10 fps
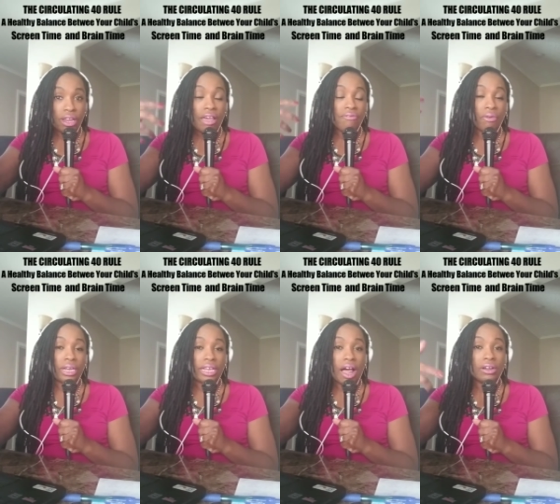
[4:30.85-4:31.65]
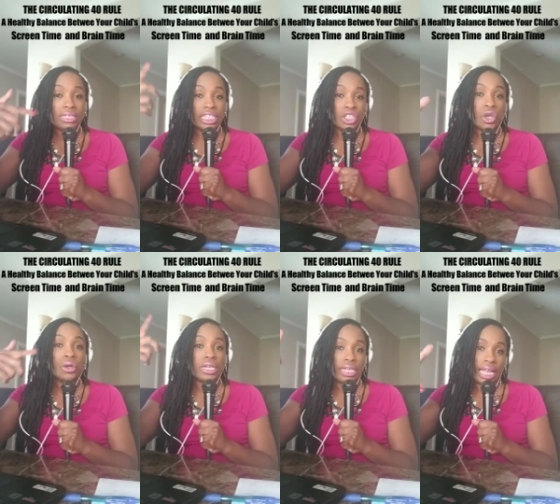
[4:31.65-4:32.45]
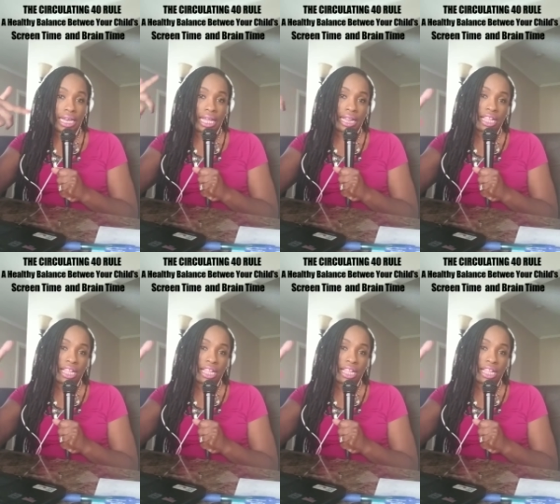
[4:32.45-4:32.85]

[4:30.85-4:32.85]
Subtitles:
So that $40 is circulating,